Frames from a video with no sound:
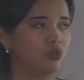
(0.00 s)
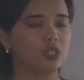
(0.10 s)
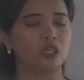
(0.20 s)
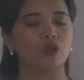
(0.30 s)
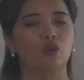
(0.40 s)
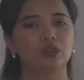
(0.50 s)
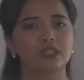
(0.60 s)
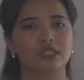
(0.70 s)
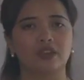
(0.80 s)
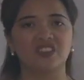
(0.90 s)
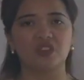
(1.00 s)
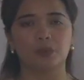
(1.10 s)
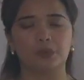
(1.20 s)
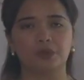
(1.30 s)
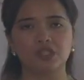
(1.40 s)
using only the
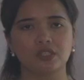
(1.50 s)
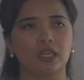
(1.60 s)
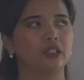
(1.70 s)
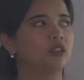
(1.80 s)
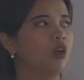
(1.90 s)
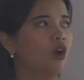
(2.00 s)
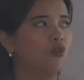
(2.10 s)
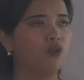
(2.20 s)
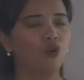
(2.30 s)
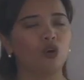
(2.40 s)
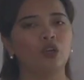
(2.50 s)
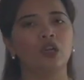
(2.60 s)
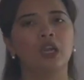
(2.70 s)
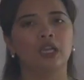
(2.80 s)
75% for